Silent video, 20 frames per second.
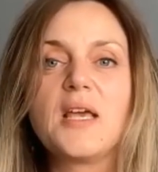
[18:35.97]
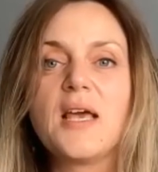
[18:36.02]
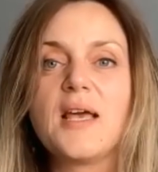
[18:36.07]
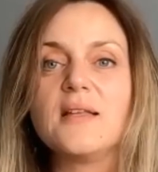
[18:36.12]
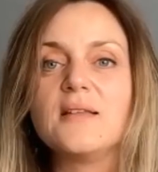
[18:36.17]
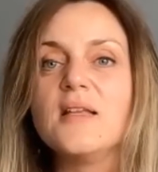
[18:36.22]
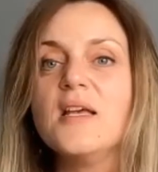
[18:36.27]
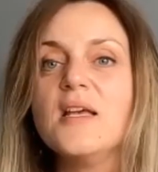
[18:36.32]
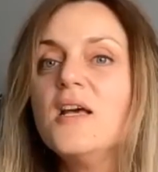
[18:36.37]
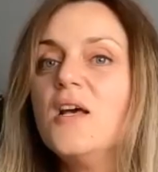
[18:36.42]

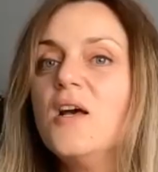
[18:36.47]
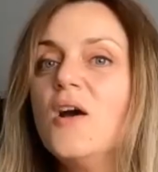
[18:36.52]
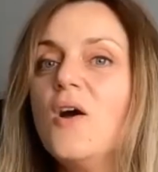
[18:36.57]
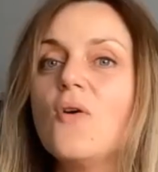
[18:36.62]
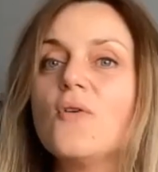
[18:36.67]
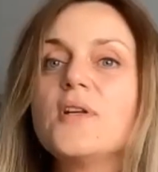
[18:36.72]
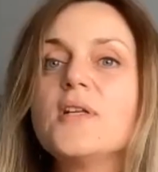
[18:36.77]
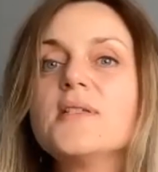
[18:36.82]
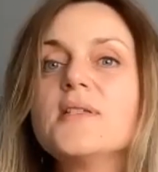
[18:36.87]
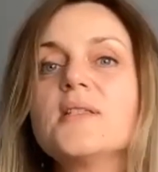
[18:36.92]
And
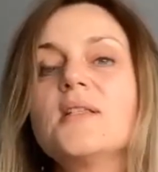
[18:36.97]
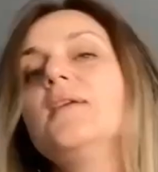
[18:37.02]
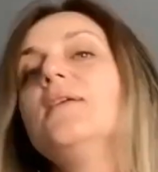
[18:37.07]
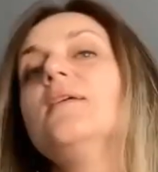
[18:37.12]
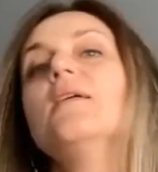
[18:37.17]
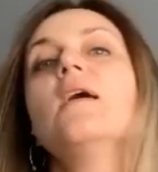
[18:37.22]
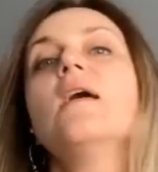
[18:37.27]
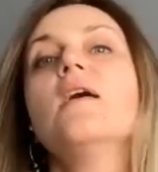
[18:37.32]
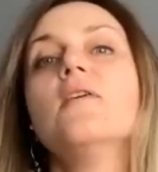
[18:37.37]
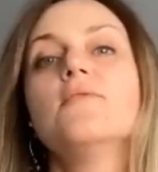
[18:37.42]
honestly,
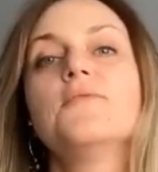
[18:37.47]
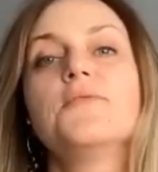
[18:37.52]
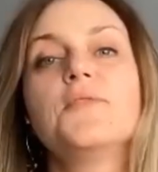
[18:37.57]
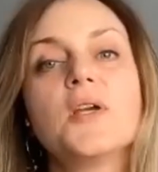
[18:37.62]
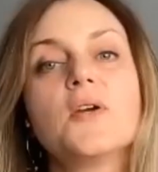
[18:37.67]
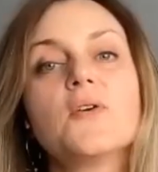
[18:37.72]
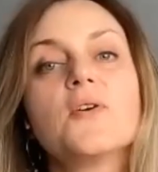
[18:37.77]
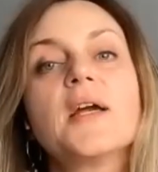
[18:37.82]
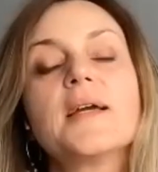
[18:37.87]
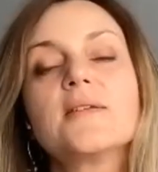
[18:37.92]

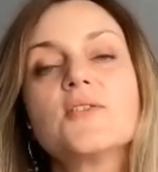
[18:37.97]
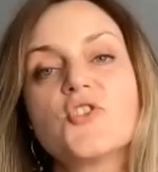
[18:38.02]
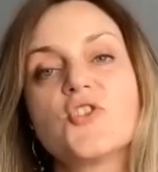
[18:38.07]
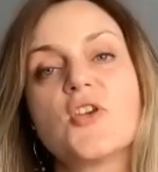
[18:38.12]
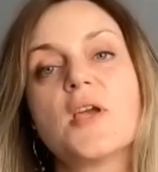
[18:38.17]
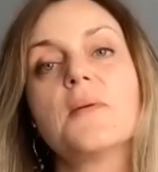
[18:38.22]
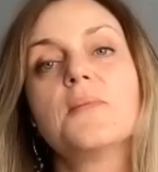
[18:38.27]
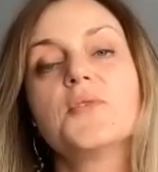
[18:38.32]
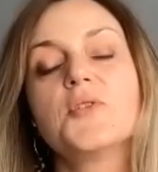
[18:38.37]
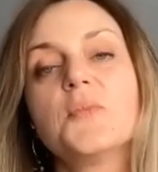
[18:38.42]
VRX
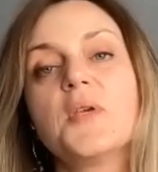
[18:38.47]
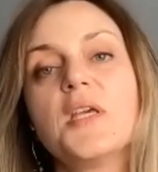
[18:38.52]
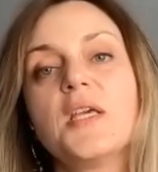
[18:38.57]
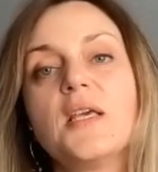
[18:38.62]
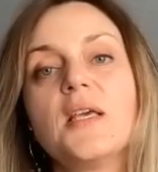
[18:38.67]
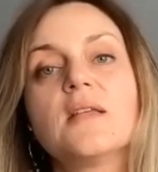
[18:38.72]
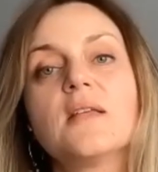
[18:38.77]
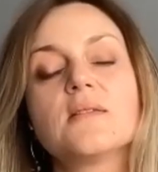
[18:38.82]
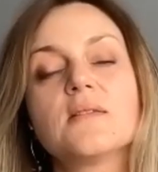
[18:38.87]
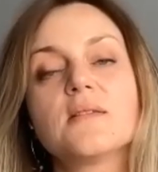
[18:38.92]
shaped
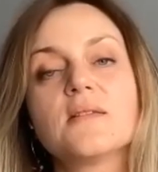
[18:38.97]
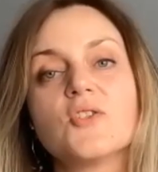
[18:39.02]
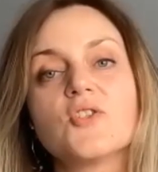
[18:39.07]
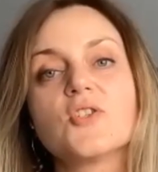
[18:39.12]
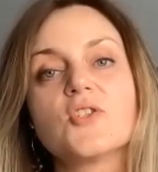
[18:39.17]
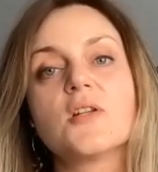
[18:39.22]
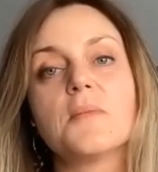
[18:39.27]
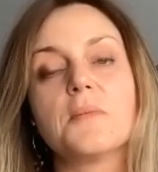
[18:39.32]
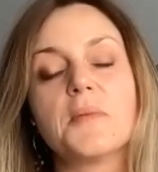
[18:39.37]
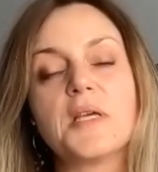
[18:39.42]
me in such
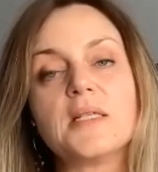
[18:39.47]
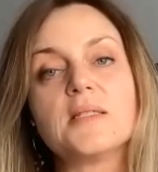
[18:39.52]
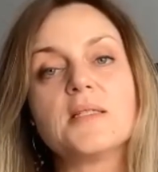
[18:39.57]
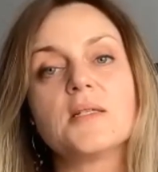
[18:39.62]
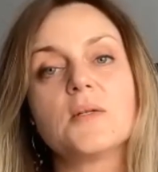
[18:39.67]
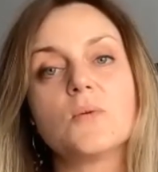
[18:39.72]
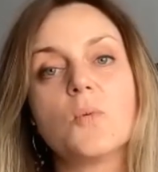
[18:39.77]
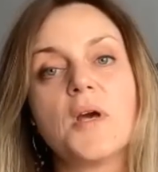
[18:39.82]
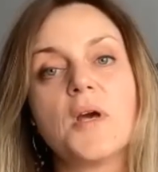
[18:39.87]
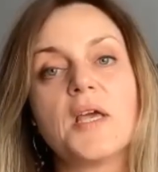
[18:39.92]
an
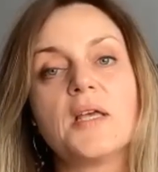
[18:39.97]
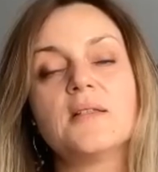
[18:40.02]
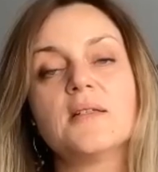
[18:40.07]
amazing way.